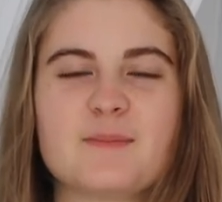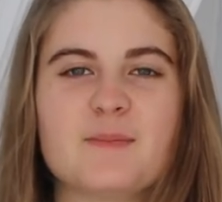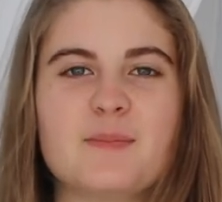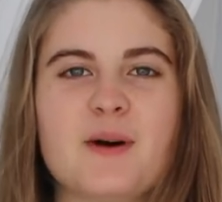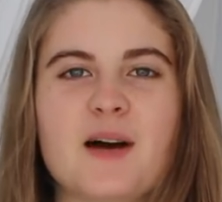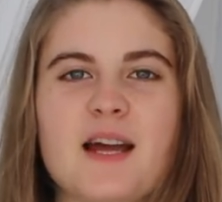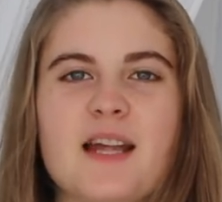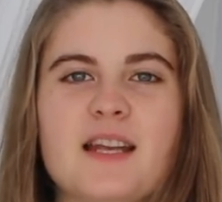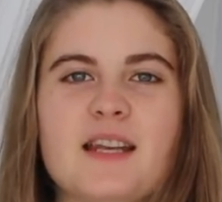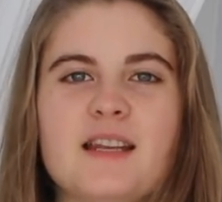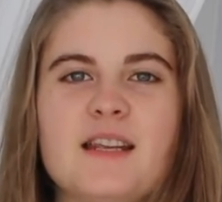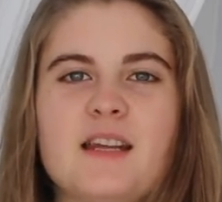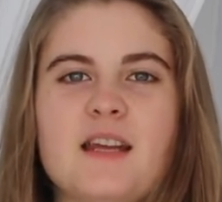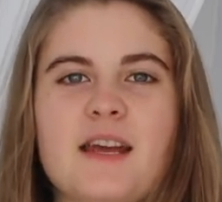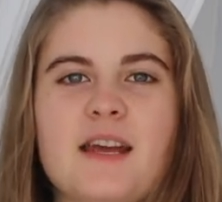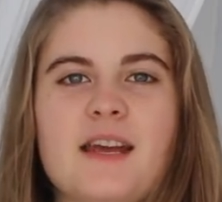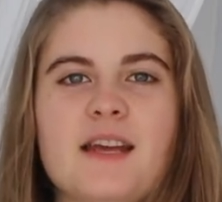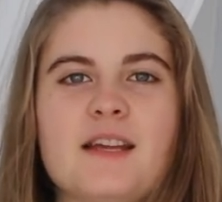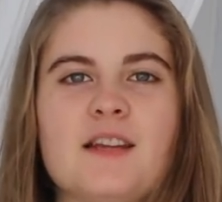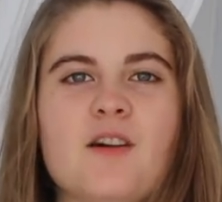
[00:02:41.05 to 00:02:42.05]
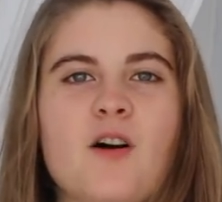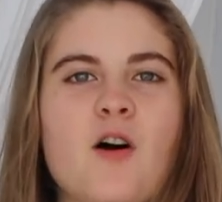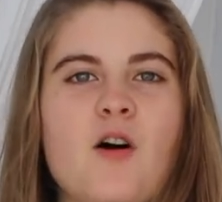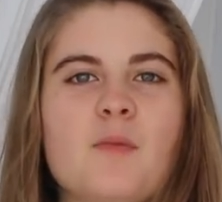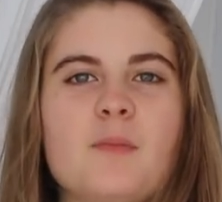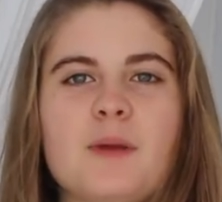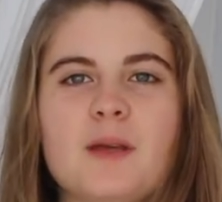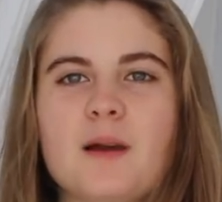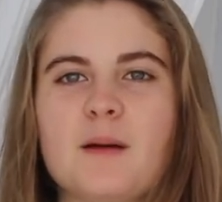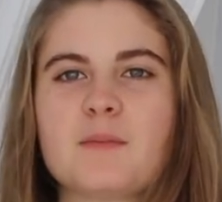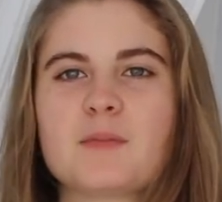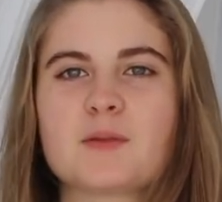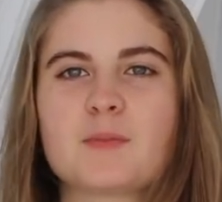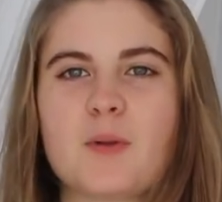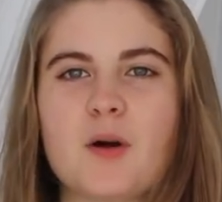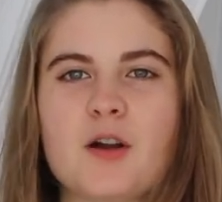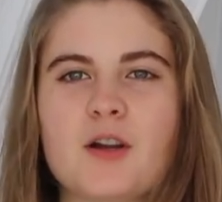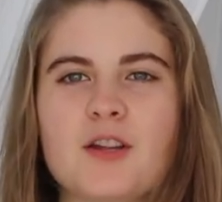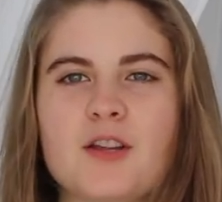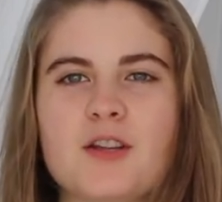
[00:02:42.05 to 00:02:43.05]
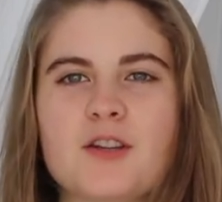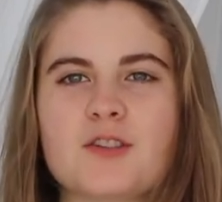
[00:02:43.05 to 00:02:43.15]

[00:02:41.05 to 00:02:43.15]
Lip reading: but it all becomes part of